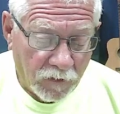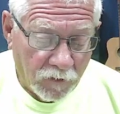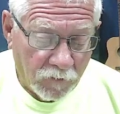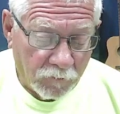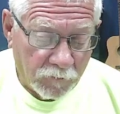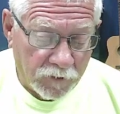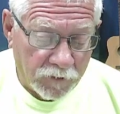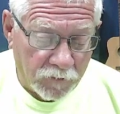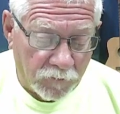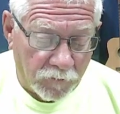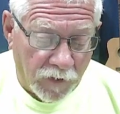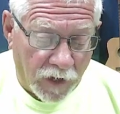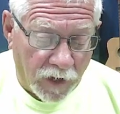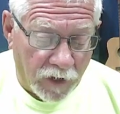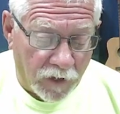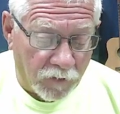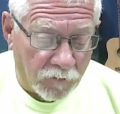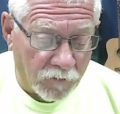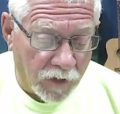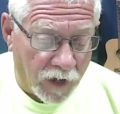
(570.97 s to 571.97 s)
When
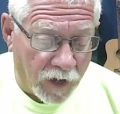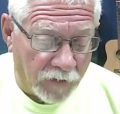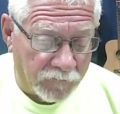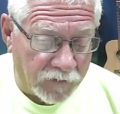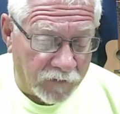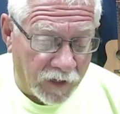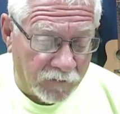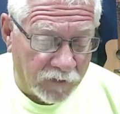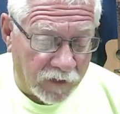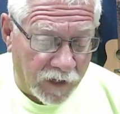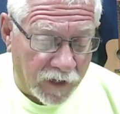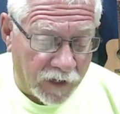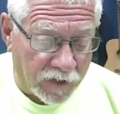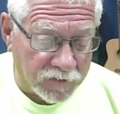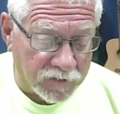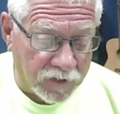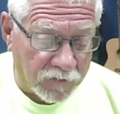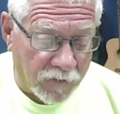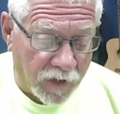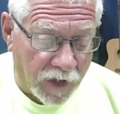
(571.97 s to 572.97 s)
Uriah arrived, David
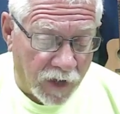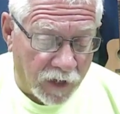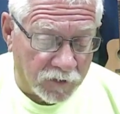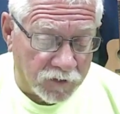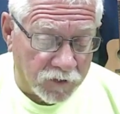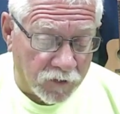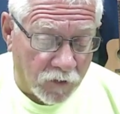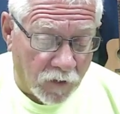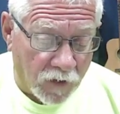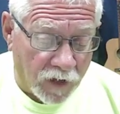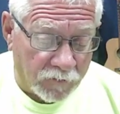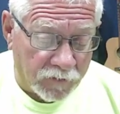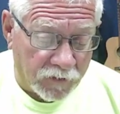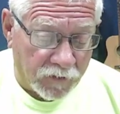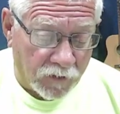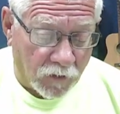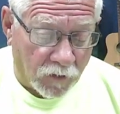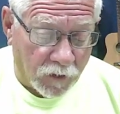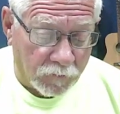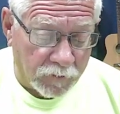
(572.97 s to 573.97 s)
asked him how Joab and
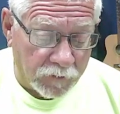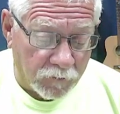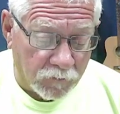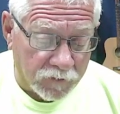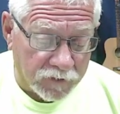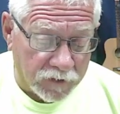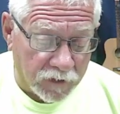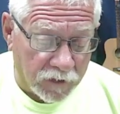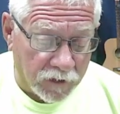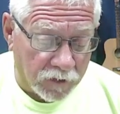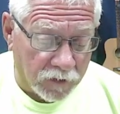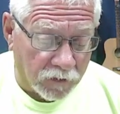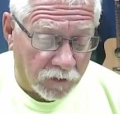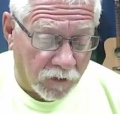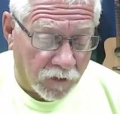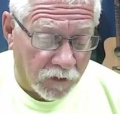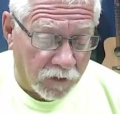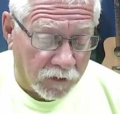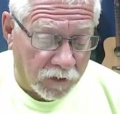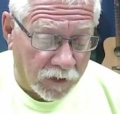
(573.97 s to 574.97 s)
the army was getting
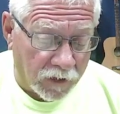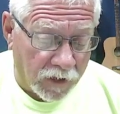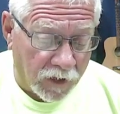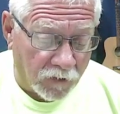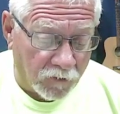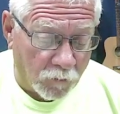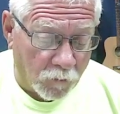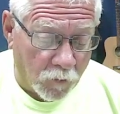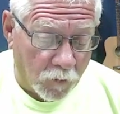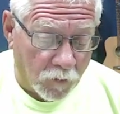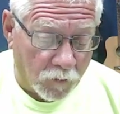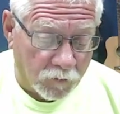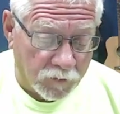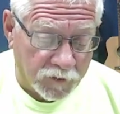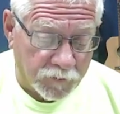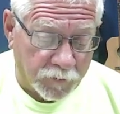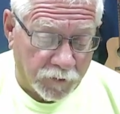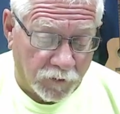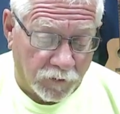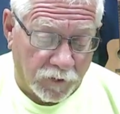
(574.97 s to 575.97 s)
along and how the war
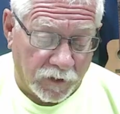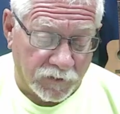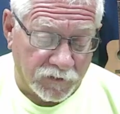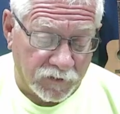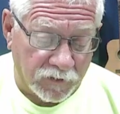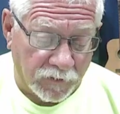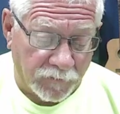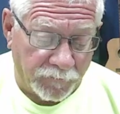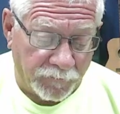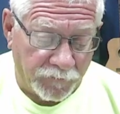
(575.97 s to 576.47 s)
was progressing.